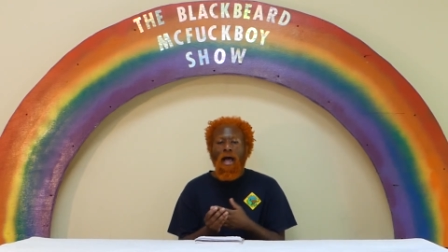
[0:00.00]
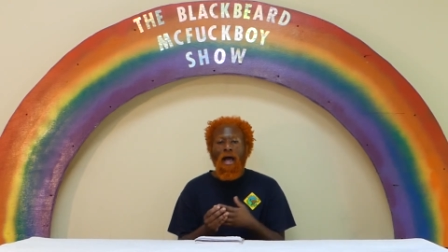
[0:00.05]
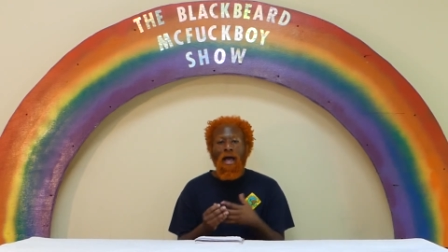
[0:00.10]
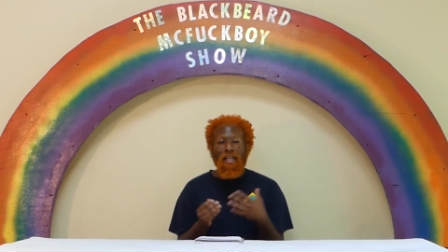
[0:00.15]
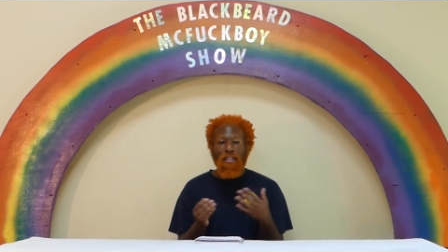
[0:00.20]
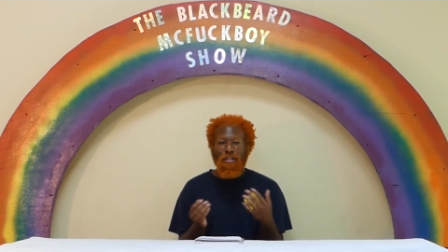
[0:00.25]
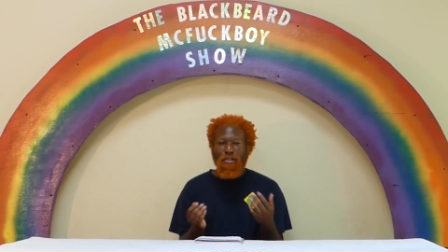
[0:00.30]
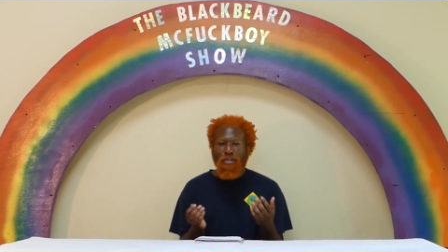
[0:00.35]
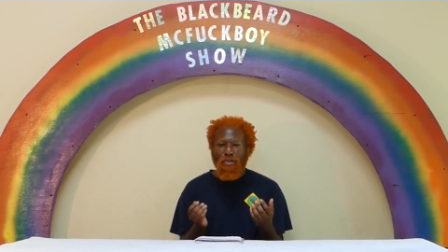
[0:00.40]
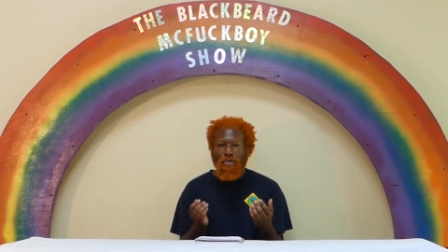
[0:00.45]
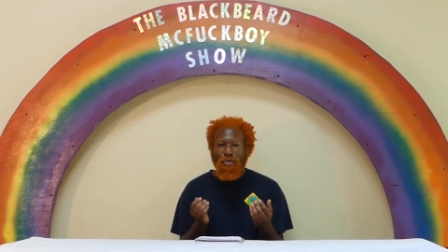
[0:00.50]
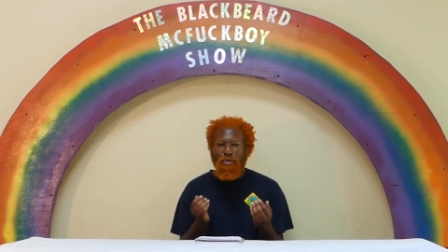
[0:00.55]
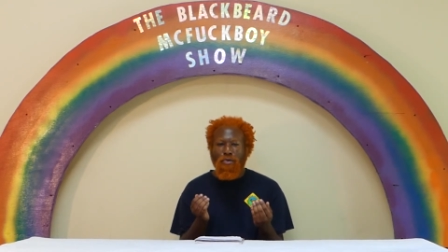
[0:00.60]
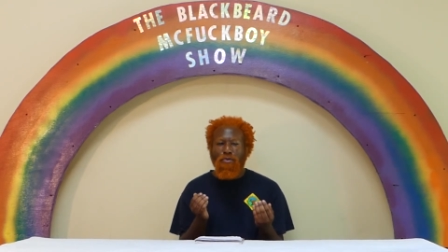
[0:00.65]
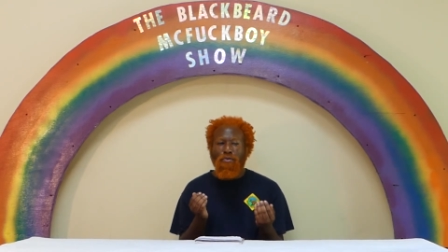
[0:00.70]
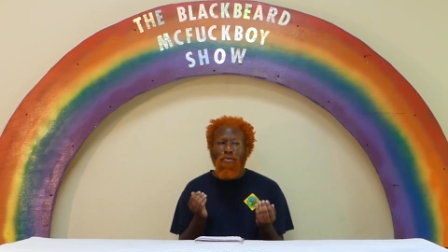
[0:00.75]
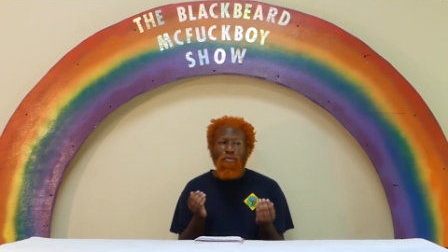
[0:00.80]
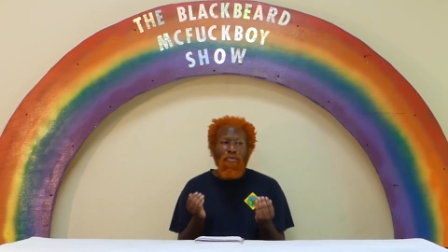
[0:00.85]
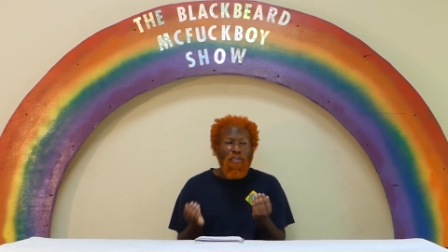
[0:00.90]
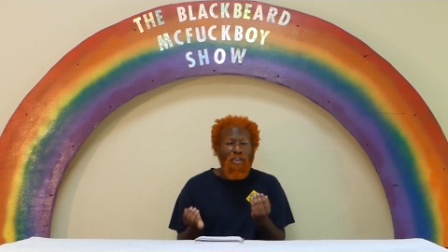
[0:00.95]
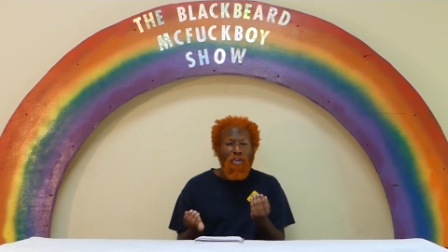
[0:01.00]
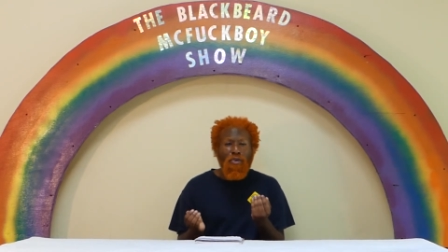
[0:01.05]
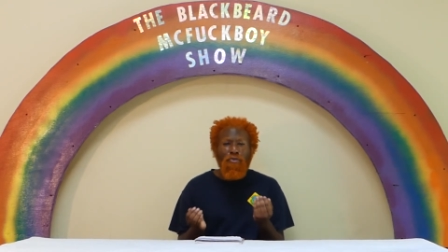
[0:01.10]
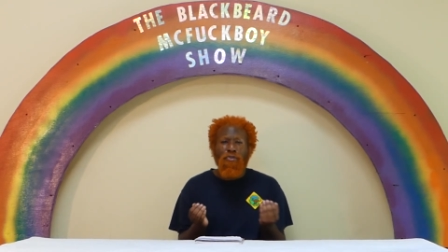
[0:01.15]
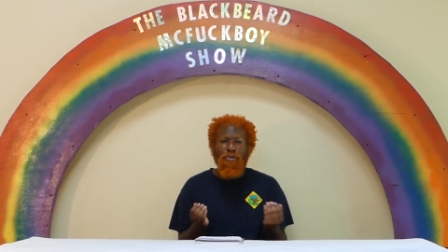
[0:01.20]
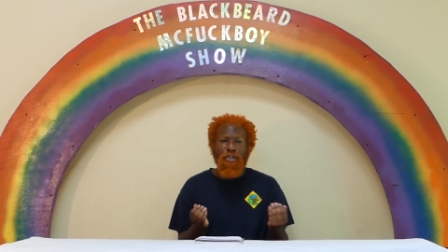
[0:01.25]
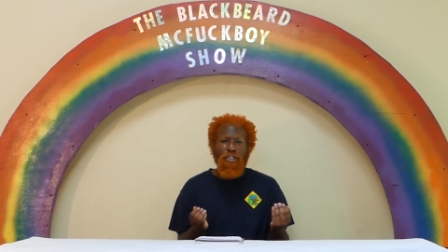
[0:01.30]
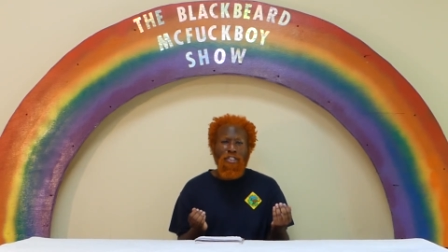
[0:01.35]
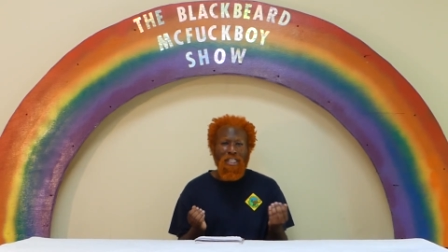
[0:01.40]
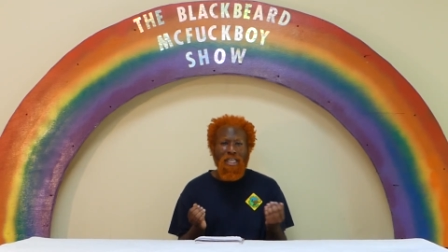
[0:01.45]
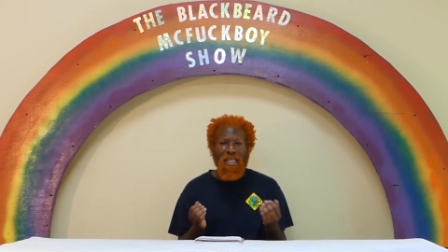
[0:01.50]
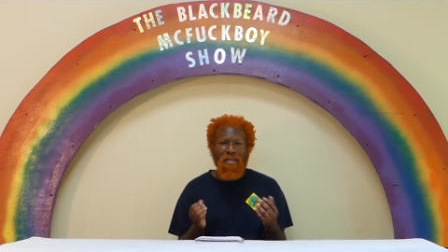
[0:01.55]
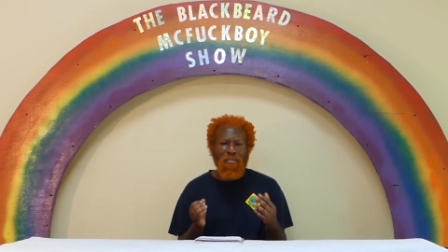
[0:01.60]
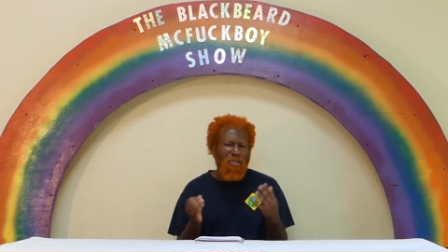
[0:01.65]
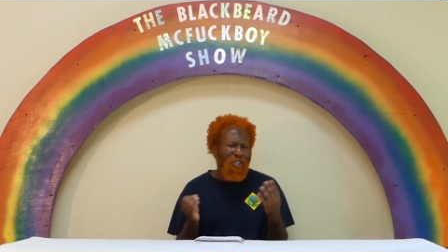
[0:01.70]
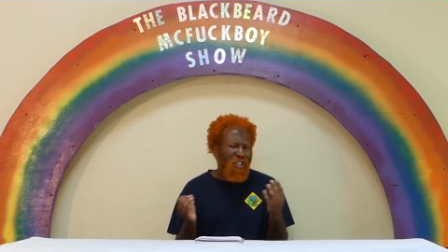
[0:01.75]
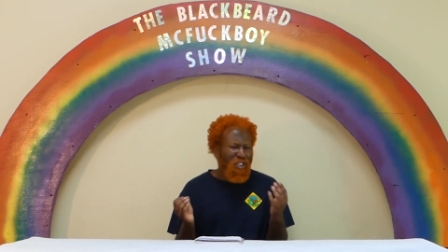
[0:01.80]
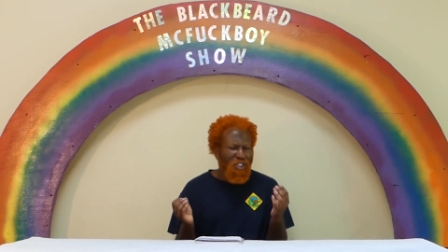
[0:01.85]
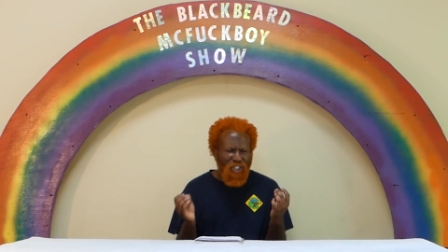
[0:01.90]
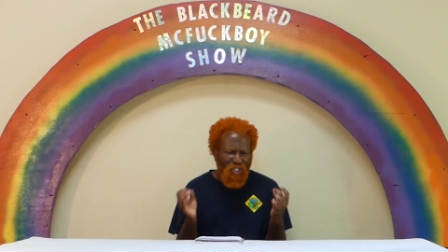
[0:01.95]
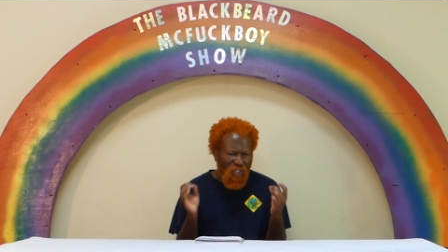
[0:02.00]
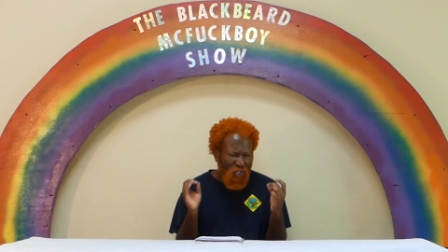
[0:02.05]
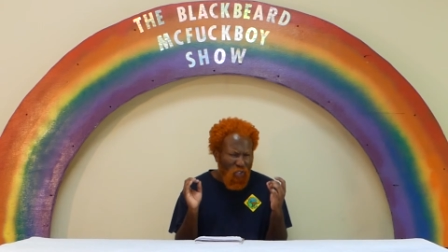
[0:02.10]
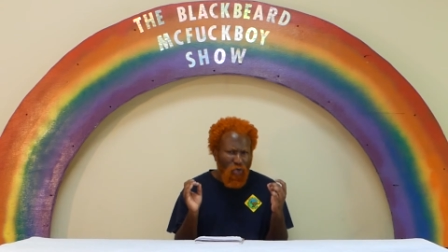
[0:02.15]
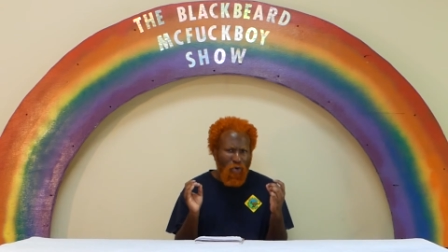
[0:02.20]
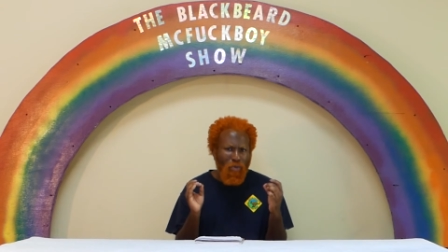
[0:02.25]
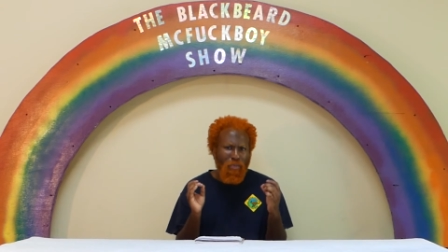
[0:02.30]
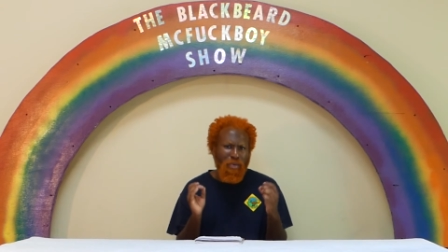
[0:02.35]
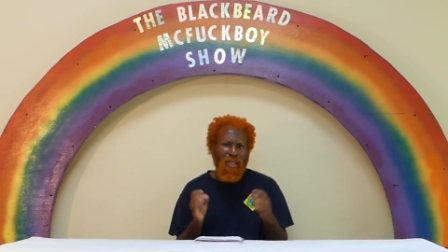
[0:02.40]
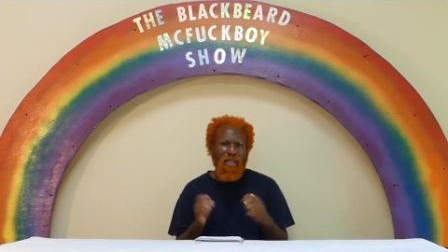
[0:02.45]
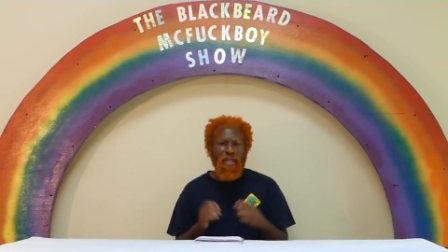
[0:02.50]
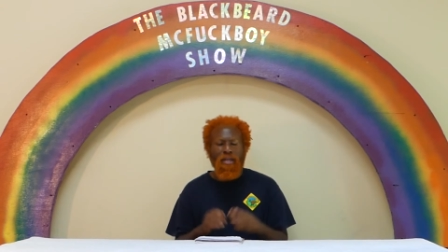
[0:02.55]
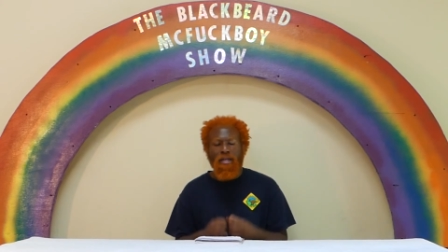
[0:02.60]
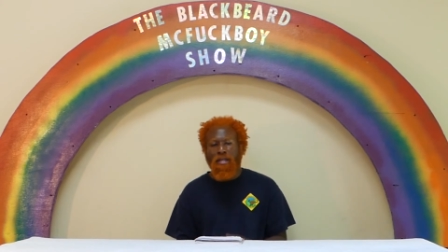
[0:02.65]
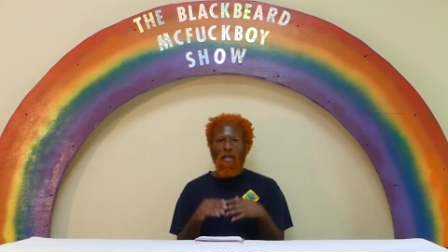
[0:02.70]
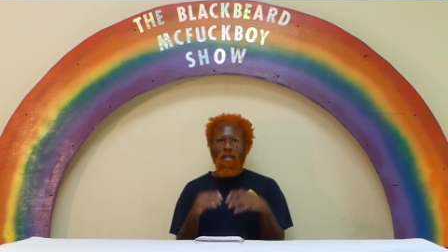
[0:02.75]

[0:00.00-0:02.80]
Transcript: I do feel for James just a little bit.